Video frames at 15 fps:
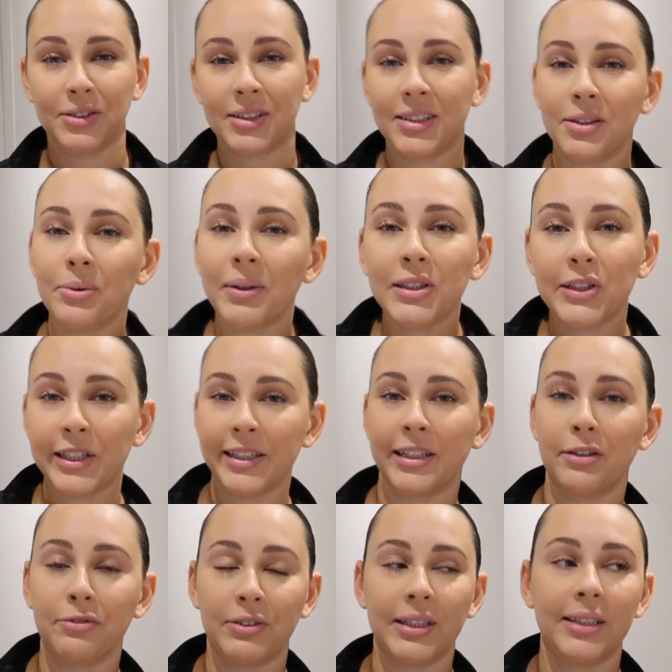just because otherwise you hear
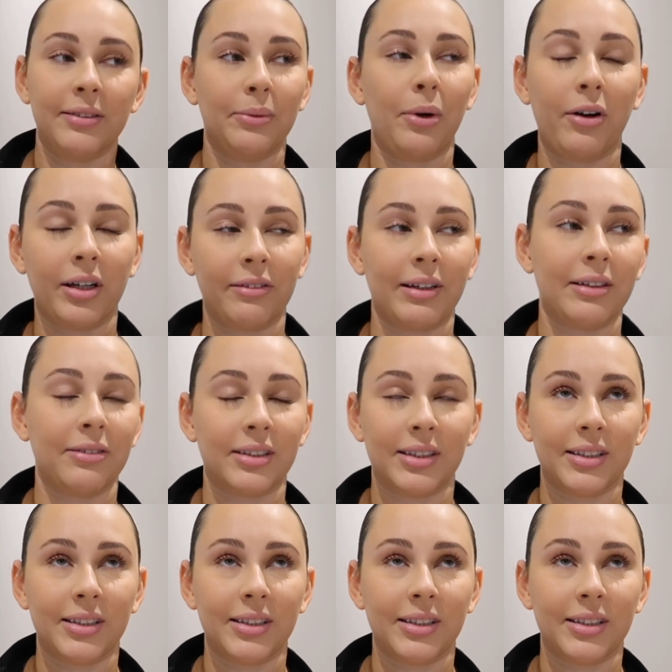their feet walking around.